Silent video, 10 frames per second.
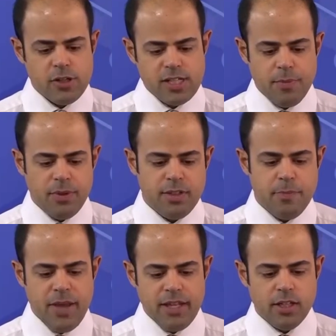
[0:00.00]
example, the
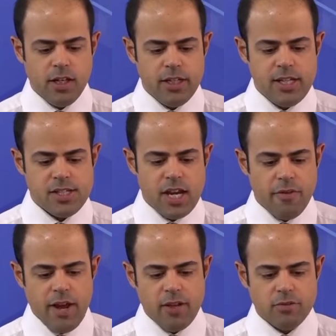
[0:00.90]
beta is
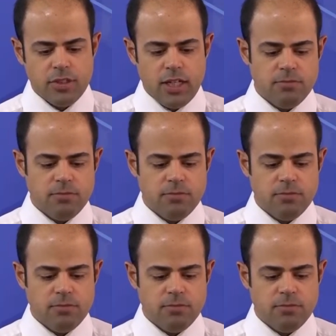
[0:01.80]
around